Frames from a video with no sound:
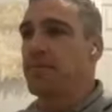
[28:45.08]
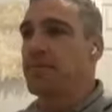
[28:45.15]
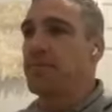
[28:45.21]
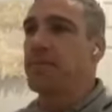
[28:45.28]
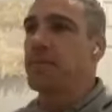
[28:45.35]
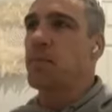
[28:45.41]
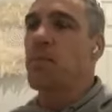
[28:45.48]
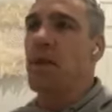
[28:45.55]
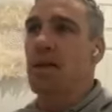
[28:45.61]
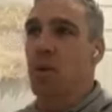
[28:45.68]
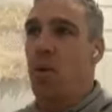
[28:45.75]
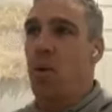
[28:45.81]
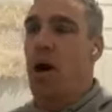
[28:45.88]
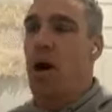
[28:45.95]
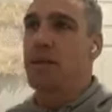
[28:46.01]
twice,
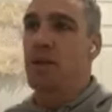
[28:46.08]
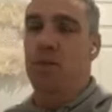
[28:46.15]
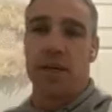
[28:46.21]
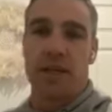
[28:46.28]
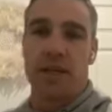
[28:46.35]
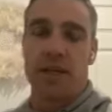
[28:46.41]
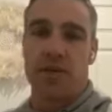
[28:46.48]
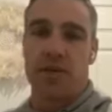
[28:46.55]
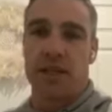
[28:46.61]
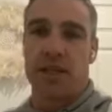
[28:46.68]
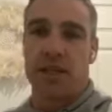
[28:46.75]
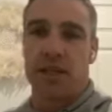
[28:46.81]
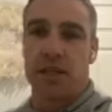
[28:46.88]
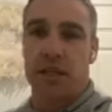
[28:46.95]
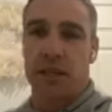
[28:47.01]
2 big injuries.
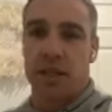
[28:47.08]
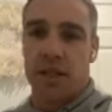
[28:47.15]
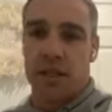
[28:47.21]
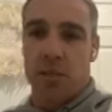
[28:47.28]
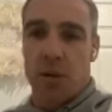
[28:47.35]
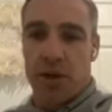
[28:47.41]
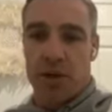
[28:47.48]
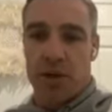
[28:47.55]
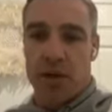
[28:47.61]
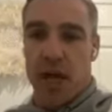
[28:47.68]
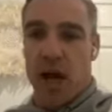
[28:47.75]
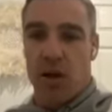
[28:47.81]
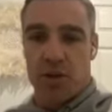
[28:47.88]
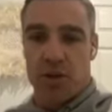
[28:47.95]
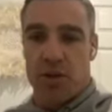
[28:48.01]
My
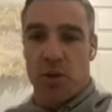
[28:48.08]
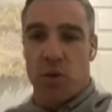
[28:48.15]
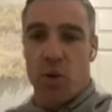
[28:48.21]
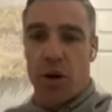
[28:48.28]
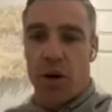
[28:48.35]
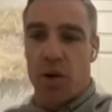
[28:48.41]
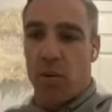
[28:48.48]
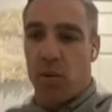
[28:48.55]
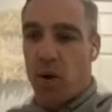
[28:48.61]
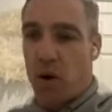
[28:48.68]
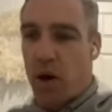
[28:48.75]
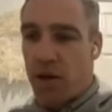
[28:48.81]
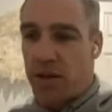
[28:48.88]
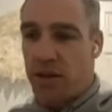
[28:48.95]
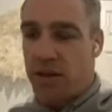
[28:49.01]
eldest daughter
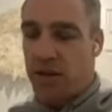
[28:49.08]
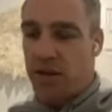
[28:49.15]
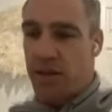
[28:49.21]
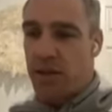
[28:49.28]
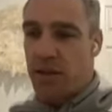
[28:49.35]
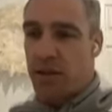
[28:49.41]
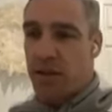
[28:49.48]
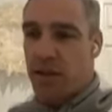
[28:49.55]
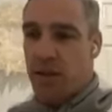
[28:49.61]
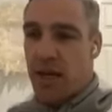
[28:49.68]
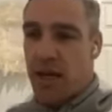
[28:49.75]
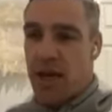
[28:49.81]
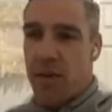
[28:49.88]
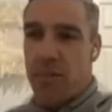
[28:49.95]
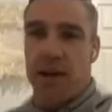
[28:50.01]
was
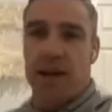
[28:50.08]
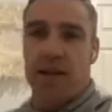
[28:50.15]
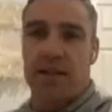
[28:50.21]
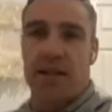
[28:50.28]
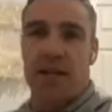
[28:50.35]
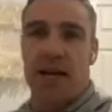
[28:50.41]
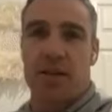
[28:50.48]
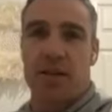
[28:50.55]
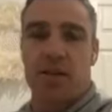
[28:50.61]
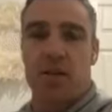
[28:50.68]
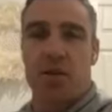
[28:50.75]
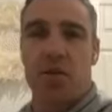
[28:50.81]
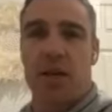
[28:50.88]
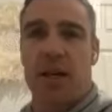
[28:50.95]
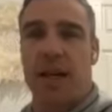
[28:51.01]
about to start
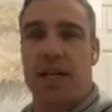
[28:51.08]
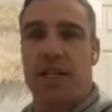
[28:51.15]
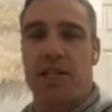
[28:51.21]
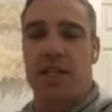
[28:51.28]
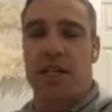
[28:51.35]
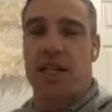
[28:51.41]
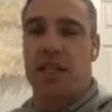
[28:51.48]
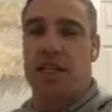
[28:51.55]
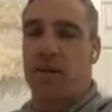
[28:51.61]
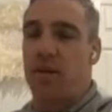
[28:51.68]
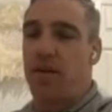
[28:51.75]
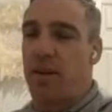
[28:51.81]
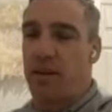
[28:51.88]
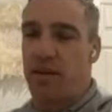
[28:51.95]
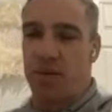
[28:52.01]
school the next year. So
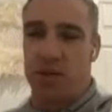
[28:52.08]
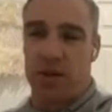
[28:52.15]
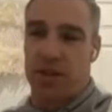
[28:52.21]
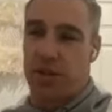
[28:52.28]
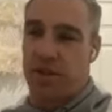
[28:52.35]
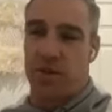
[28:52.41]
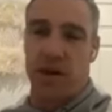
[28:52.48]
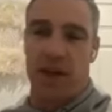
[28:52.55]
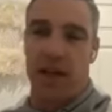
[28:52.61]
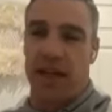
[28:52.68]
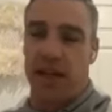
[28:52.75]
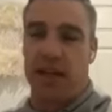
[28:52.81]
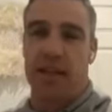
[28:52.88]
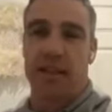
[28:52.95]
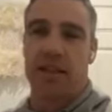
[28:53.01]
everything sort of just fell
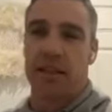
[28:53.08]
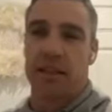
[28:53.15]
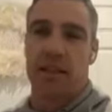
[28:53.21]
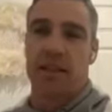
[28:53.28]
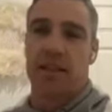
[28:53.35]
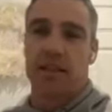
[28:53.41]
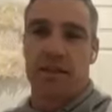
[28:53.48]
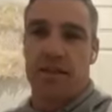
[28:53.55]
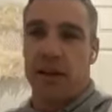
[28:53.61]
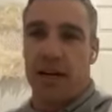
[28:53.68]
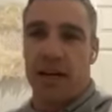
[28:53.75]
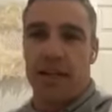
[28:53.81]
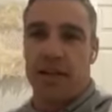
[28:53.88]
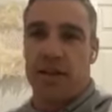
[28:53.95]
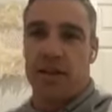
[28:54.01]
into
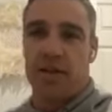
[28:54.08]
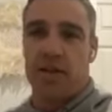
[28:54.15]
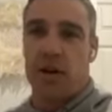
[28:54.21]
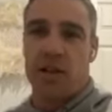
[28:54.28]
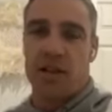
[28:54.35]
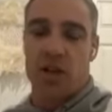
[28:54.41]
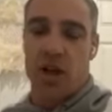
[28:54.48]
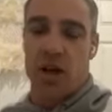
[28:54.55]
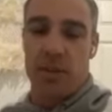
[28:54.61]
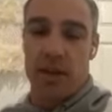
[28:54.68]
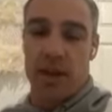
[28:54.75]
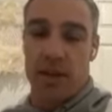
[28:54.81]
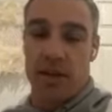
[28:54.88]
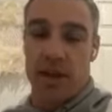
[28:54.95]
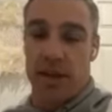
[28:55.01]
the right time. And
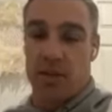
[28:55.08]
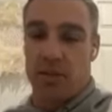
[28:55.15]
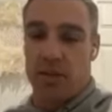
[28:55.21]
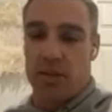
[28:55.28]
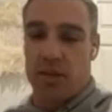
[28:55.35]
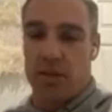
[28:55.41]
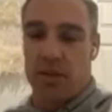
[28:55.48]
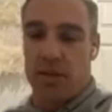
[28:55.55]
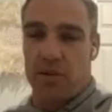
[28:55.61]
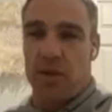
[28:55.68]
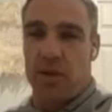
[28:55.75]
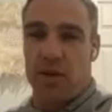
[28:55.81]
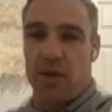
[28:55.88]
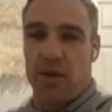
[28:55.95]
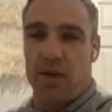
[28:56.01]
I think it was the
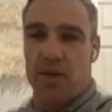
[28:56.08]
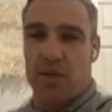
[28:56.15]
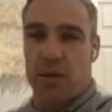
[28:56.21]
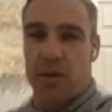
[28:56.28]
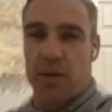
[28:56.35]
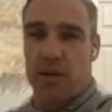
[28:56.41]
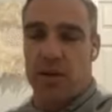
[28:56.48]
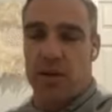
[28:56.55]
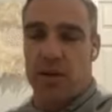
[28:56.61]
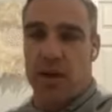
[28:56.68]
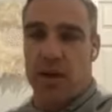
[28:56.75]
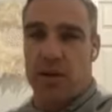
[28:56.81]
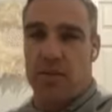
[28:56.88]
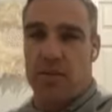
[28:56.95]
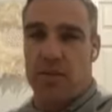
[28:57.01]
right time for me to retire.